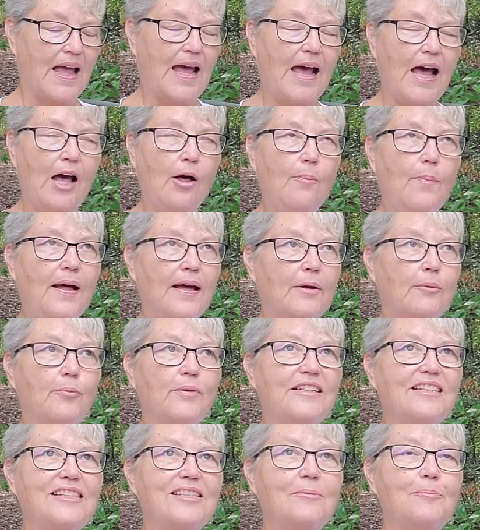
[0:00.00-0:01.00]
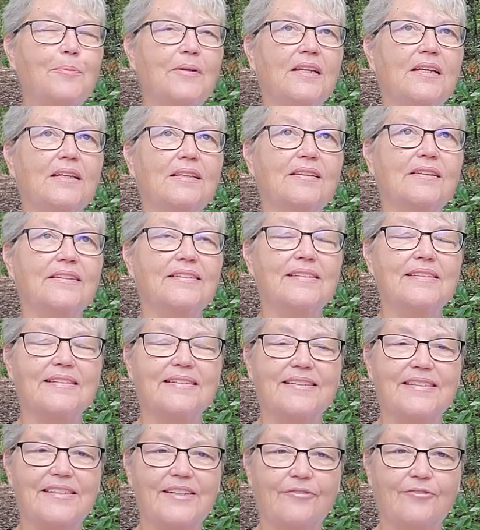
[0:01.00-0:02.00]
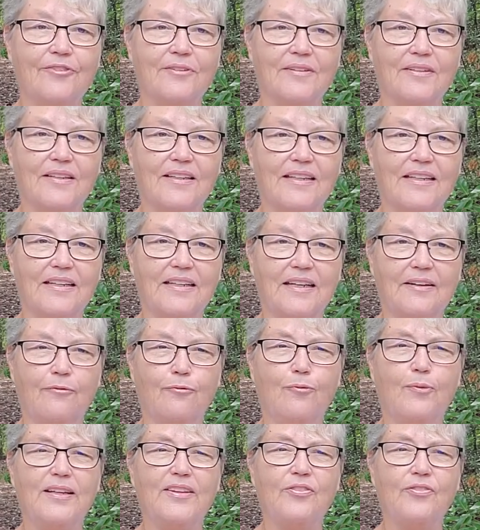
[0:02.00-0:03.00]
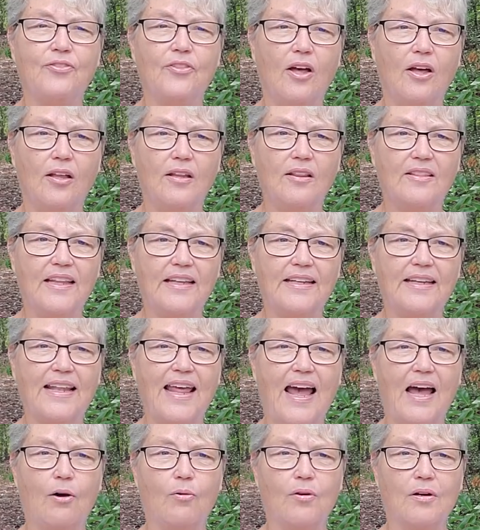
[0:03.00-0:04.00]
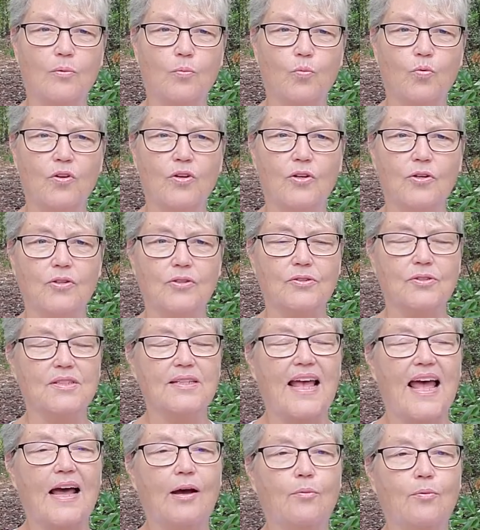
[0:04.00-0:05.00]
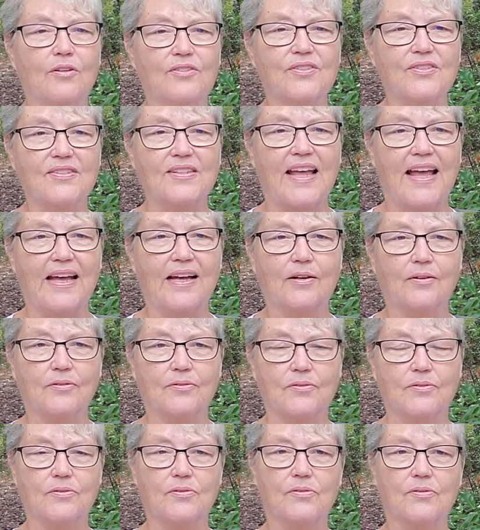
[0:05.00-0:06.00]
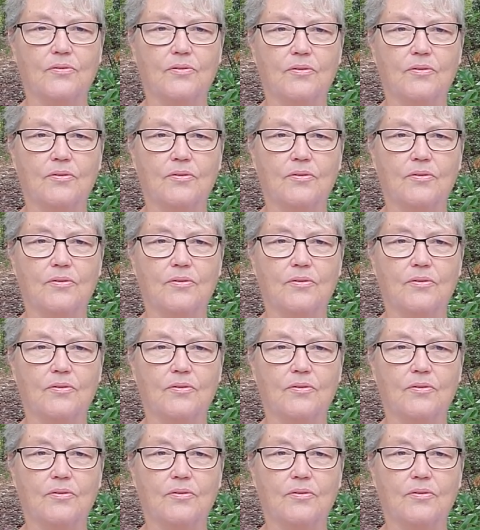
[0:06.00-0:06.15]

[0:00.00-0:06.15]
how might we speak and listen differently if we thought that our words, our sounds,